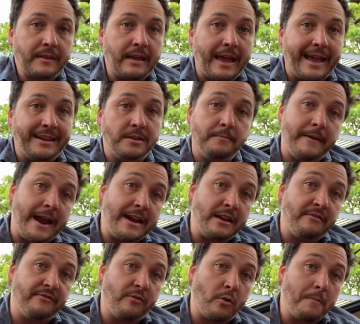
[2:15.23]
and debated
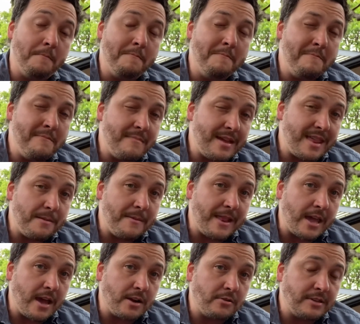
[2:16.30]
for many,
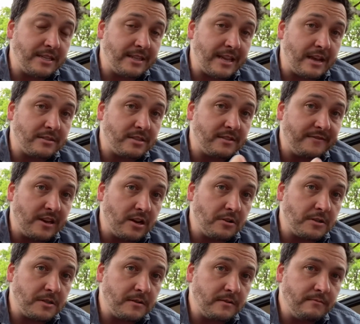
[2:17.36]
many hundreds and thousands of years.